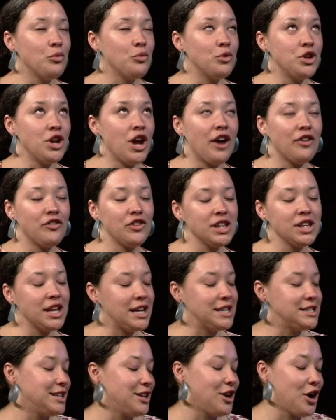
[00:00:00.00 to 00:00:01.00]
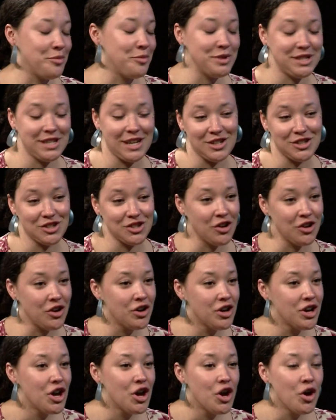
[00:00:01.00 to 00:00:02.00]
We're not realizing our potential.
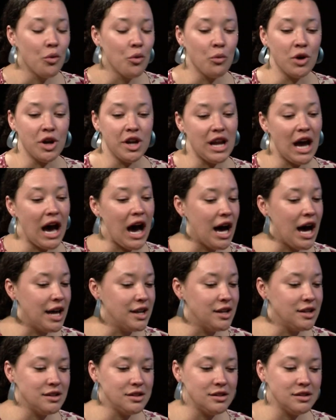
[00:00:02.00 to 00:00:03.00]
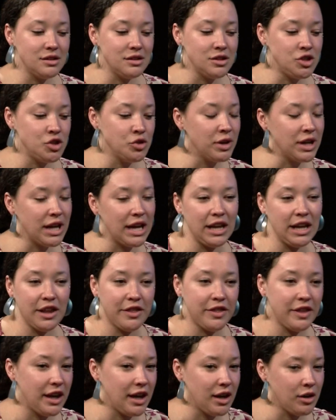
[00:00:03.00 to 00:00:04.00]
We're not doing
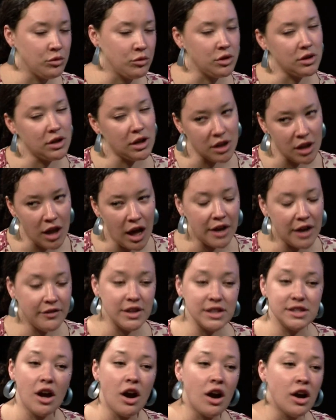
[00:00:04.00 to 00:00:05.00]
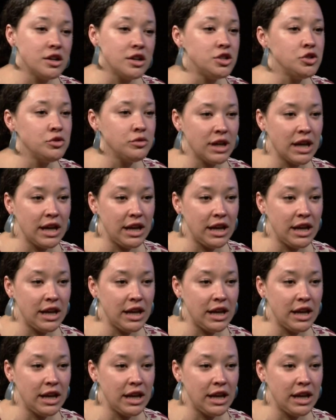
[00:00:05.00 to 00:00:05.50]
anything. Well, a lot of us aren't doing